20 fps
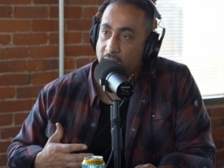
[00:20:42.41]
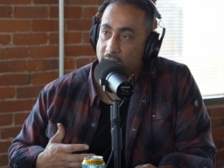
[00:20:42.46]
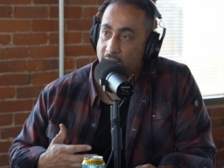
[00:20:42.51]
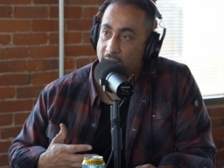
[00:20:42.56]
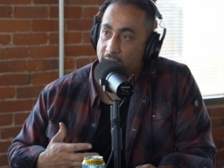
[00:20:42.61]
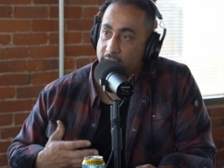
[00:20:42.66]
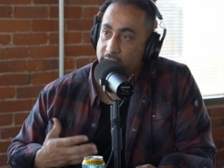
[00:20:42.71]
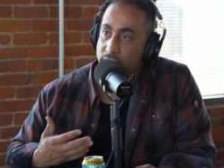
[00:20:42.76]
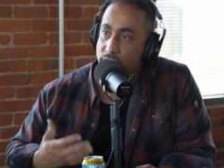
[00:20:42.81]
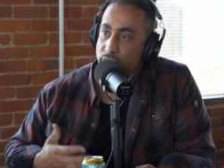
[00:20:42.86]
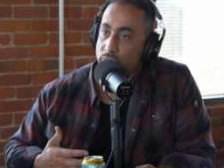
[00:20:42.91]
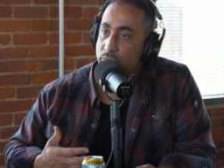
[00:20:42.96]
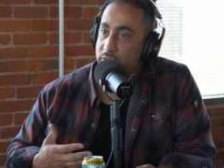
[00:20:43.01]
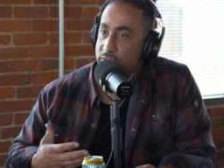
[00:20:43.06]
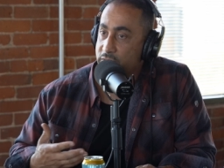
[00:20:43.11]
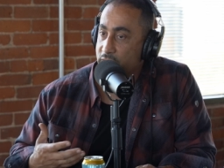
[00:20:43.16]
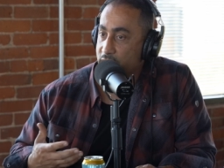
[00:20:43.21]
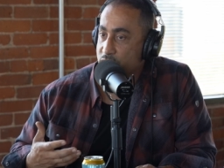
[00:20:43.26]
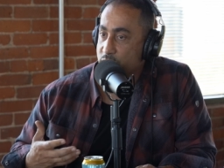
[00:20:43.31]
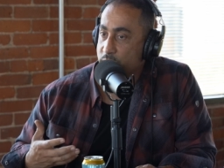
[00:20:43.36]
I knew
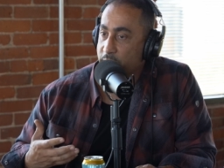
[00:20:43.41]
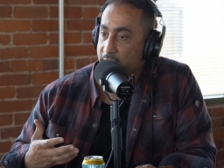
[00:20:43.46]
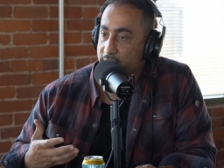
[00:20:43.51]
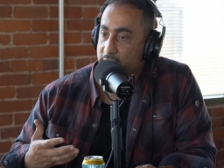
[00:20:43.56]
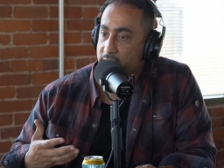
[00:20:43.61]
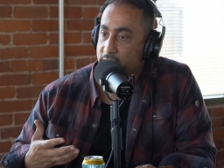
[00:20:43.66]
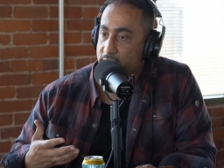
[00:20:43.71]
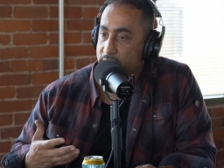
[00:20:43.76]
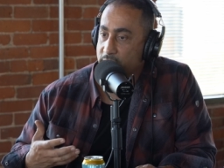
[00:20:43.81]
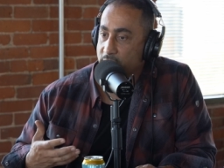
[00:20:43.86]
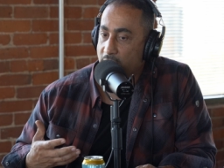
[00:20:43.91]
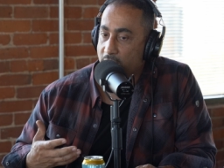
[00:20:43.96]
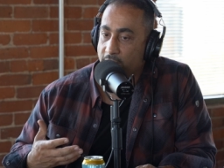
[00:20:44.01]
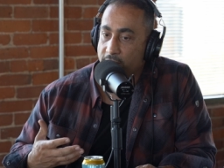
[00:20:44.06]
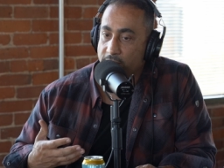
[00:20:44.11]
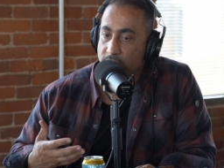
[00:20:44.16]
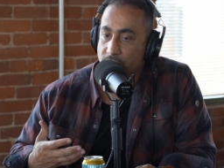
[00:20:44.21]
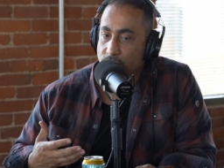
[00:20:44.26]
what to expect. I